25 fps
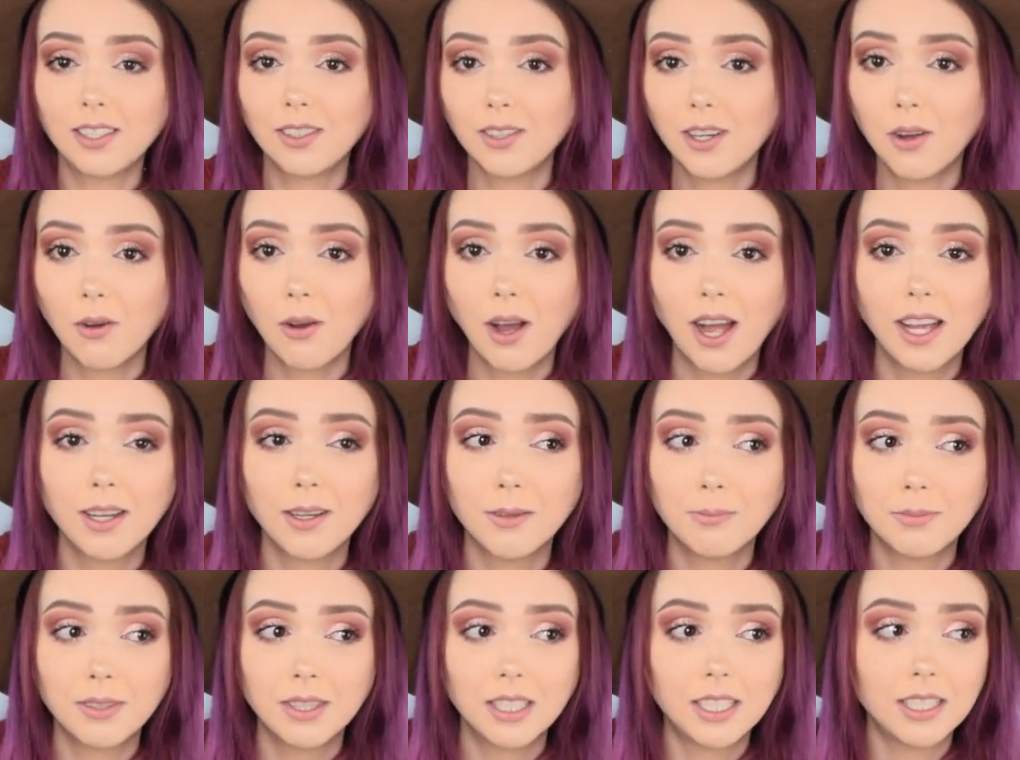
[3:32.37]
You know, I
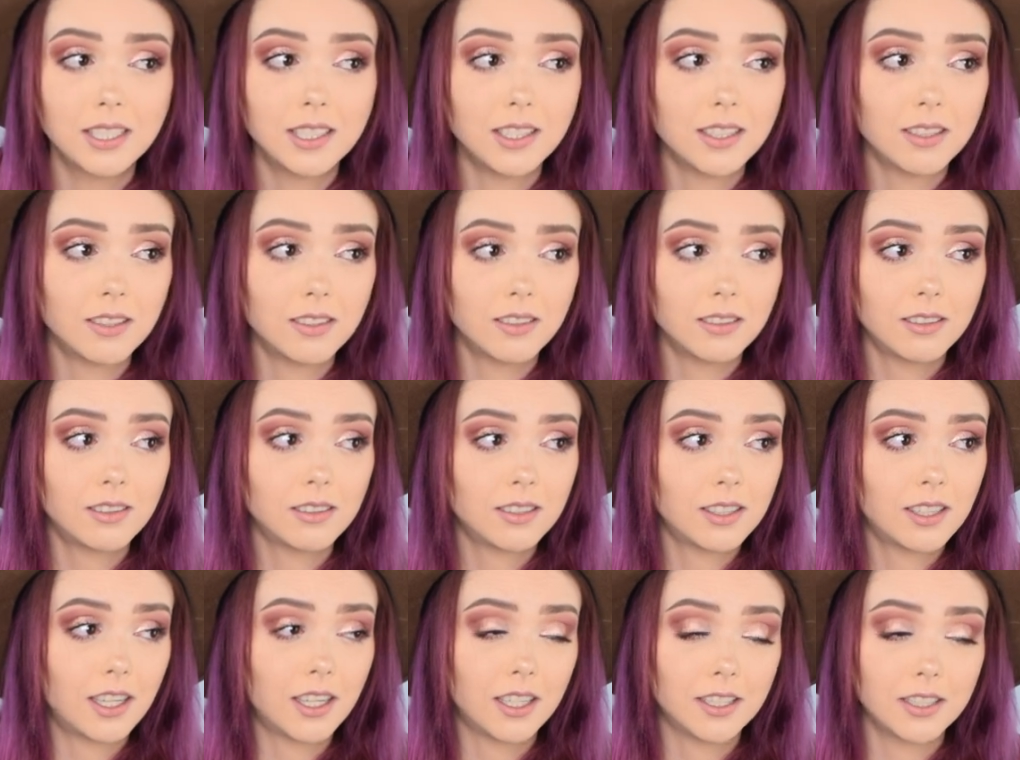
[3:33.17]
am the
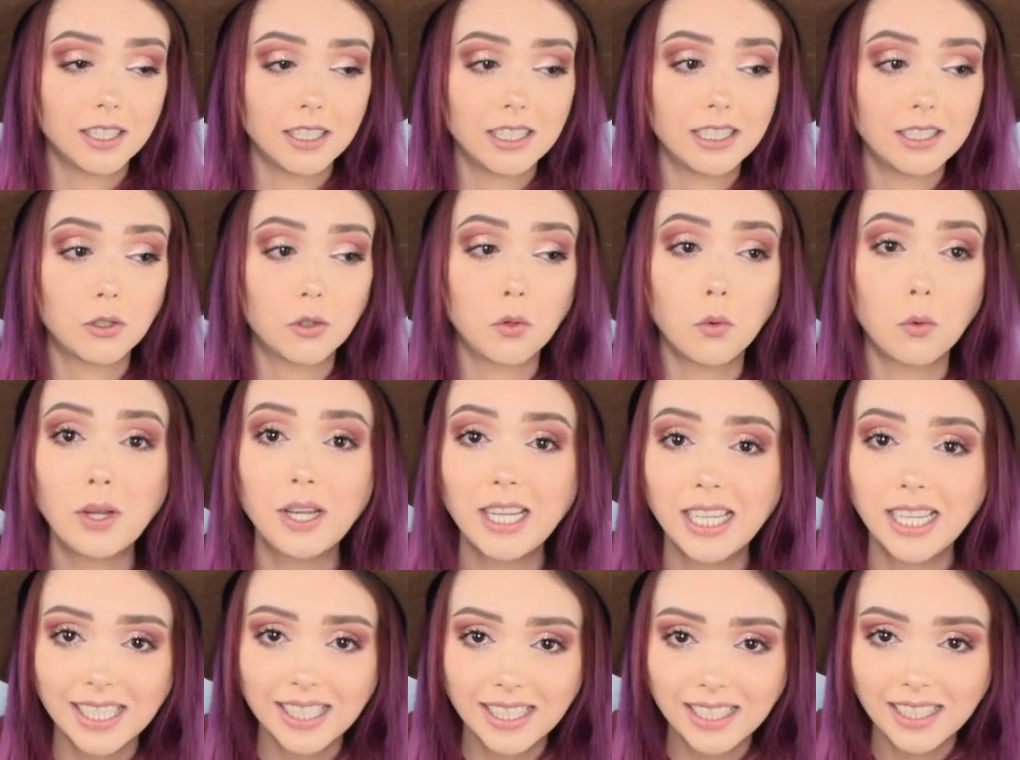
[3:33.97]
deal uh, the deal
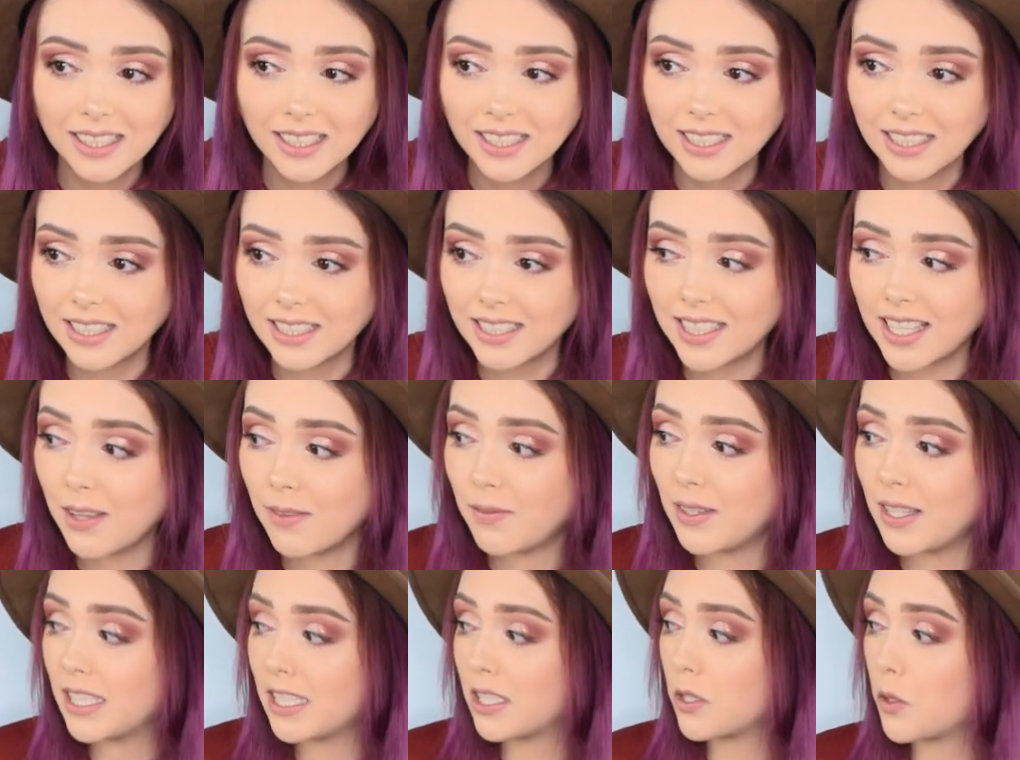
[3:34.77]
queen, the
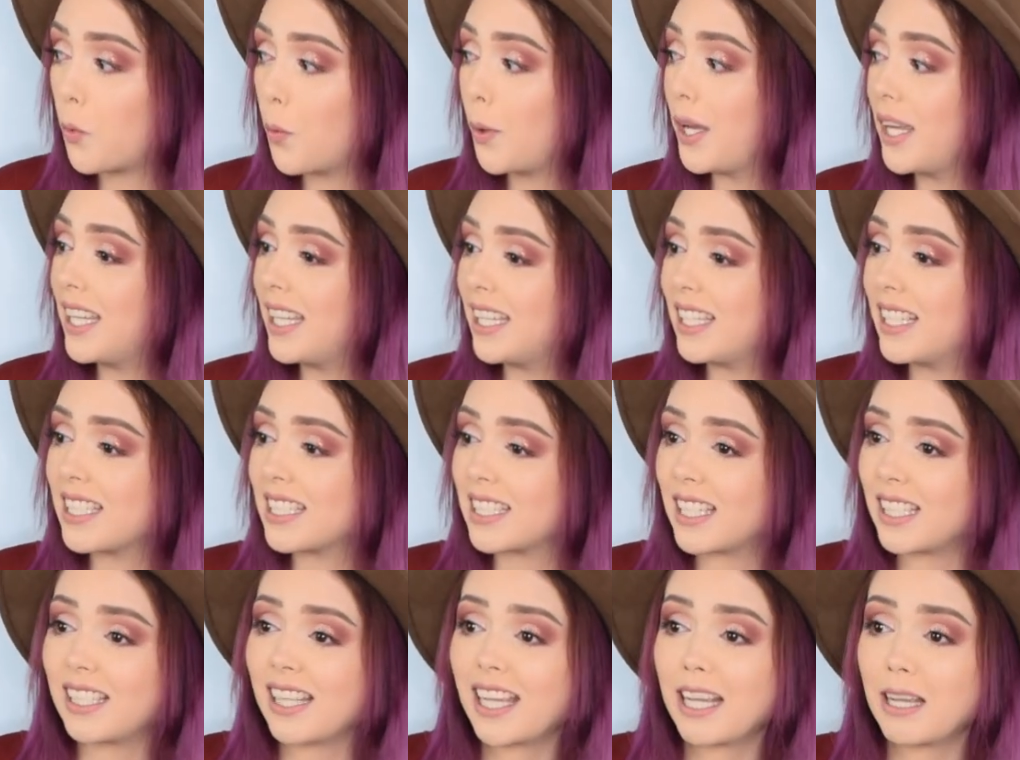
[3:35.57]
savings queen because
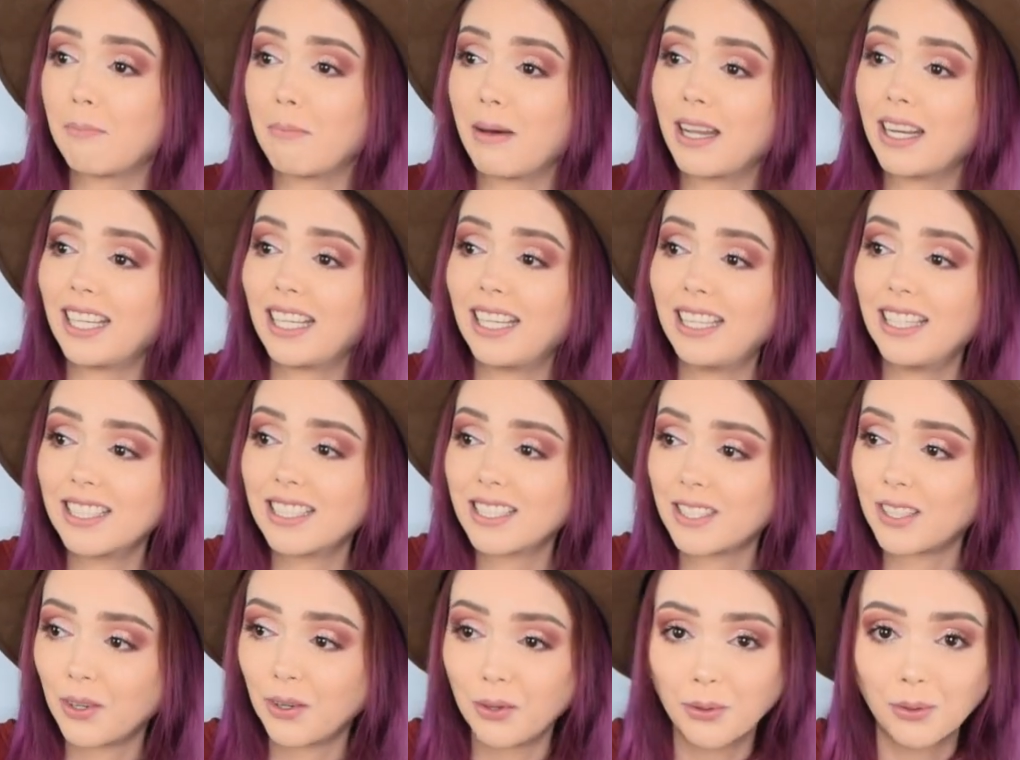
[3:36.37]
I like money.
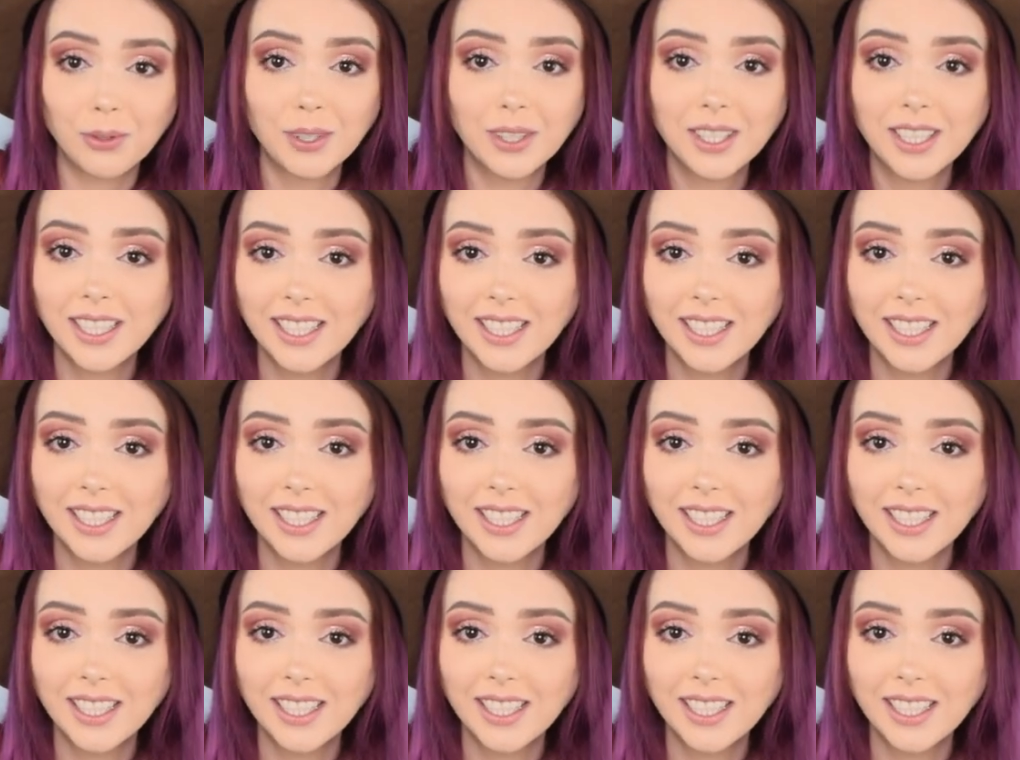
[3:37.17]
So